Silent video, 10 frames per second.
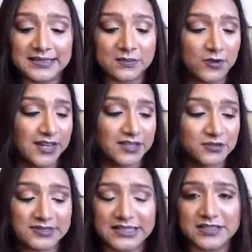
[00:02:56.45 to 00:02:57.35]
So what I
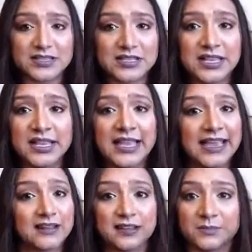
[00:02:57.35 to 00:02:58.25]
do is I just
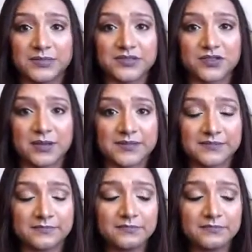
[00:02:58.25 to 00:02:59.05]
add a couple drops,